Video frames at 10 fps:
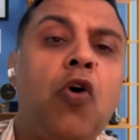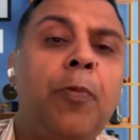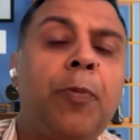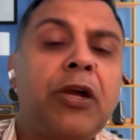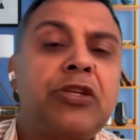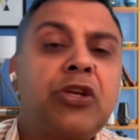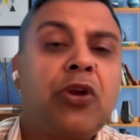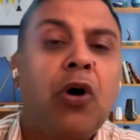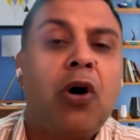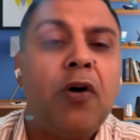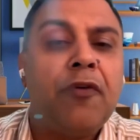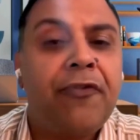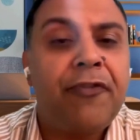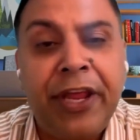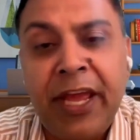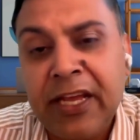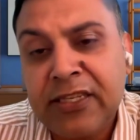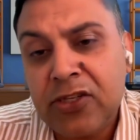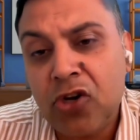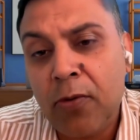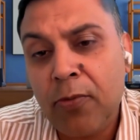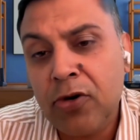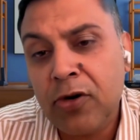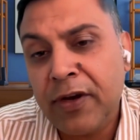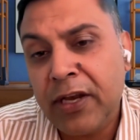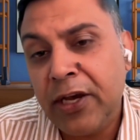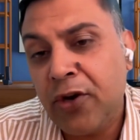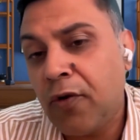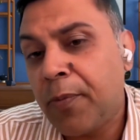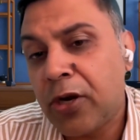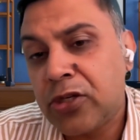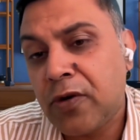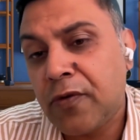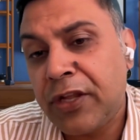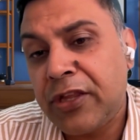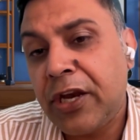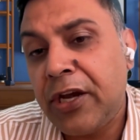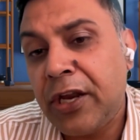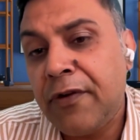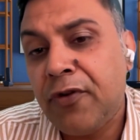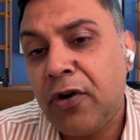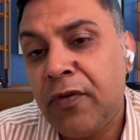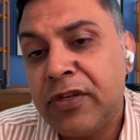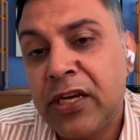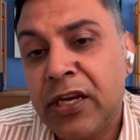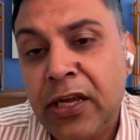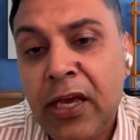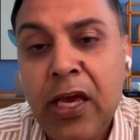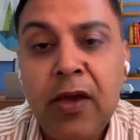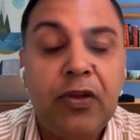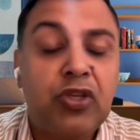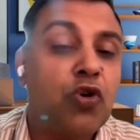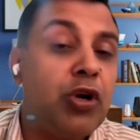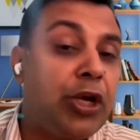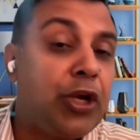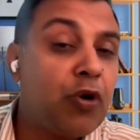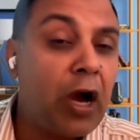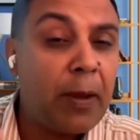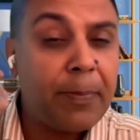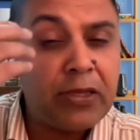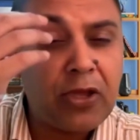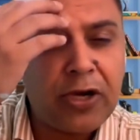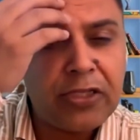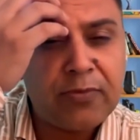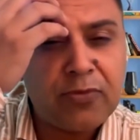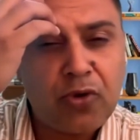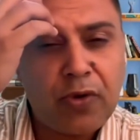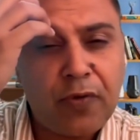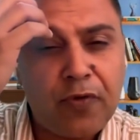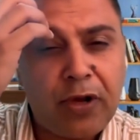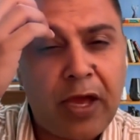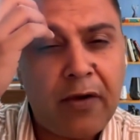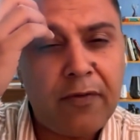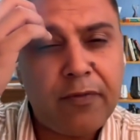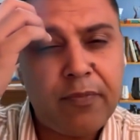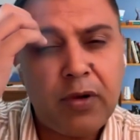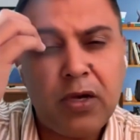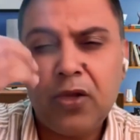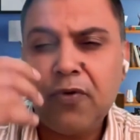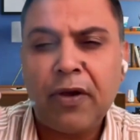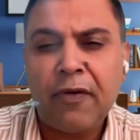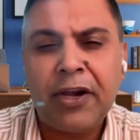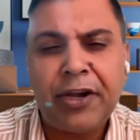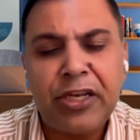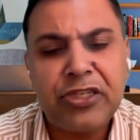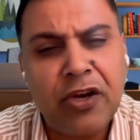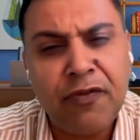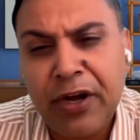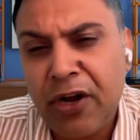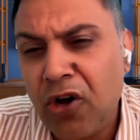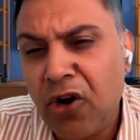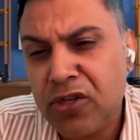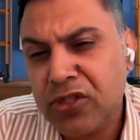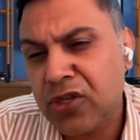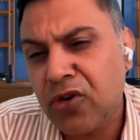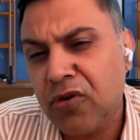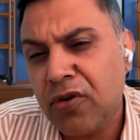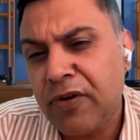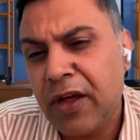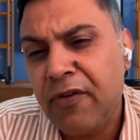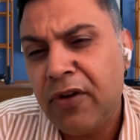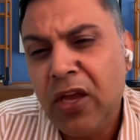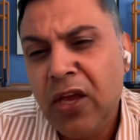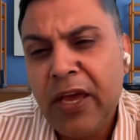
overproduction of TSH hormone, which lead to overproduction of T3 and T4, which could lead to hyperthyroidism. So you would have unintentional weight loss, you would have